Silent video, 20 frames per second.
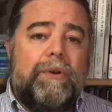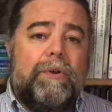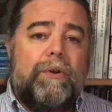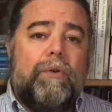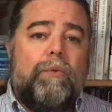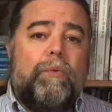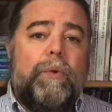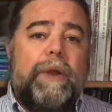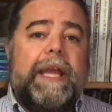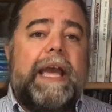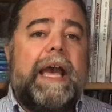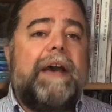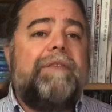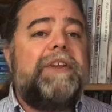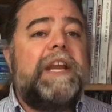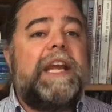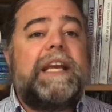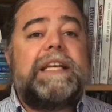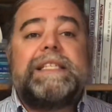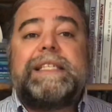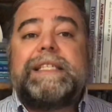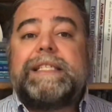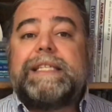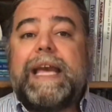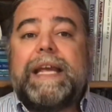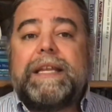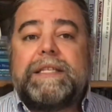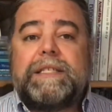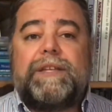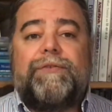we have an
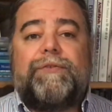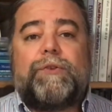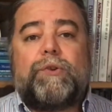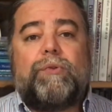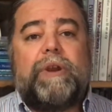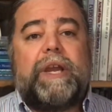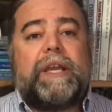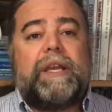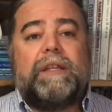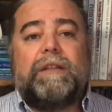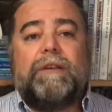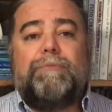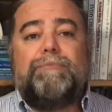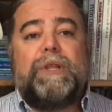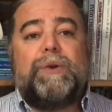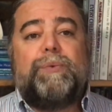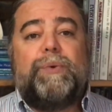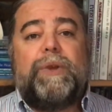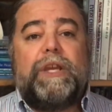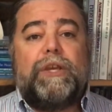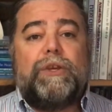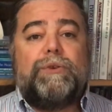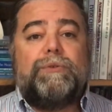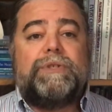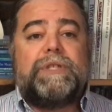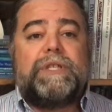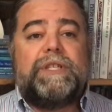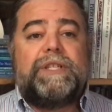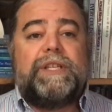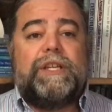extensive curriculum that we
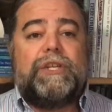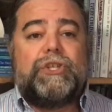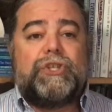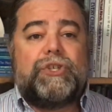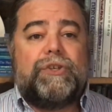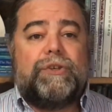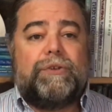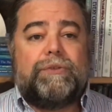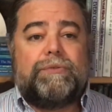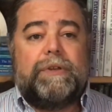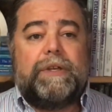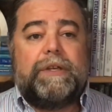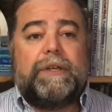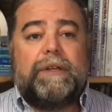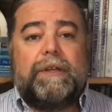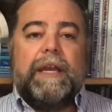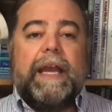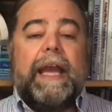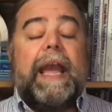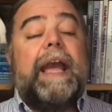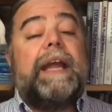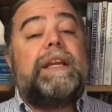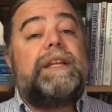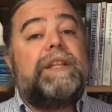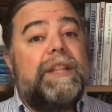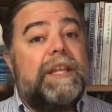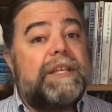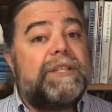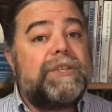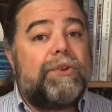use to teach children. And
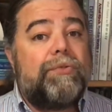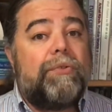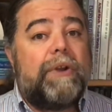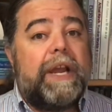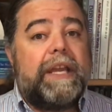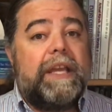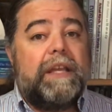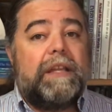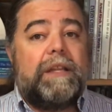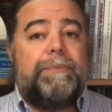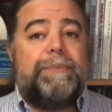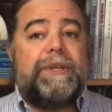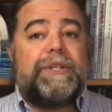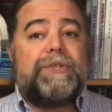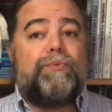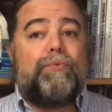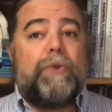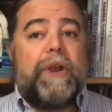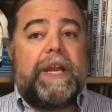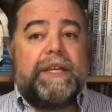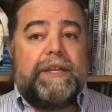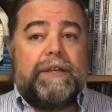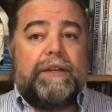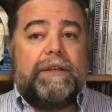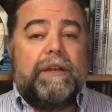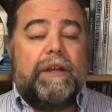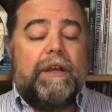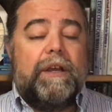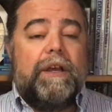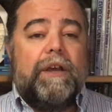this curriculum is written
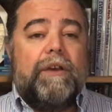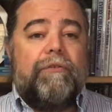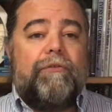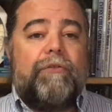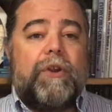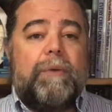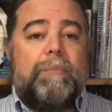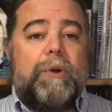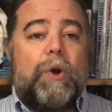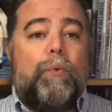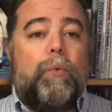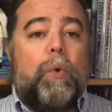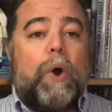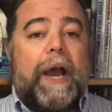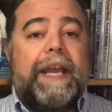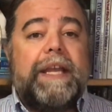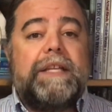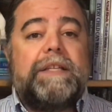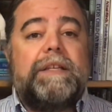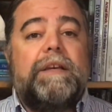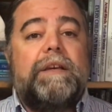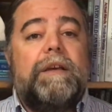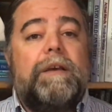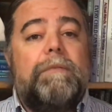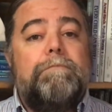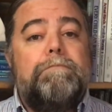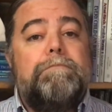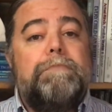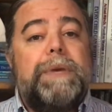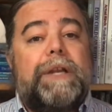from a white
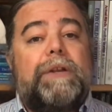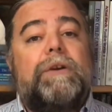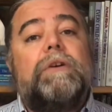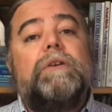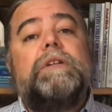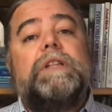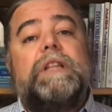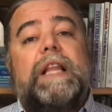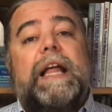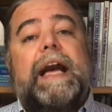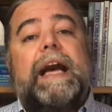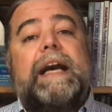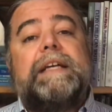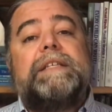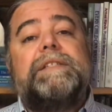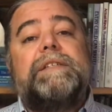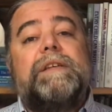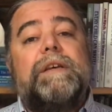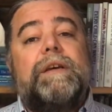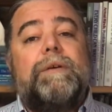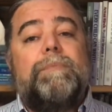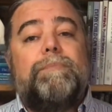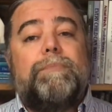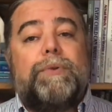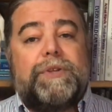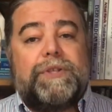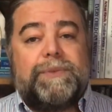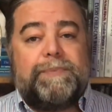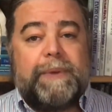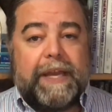middle-class
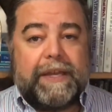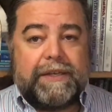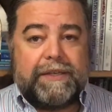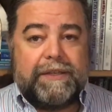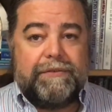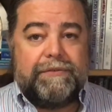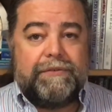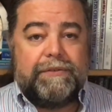perspective,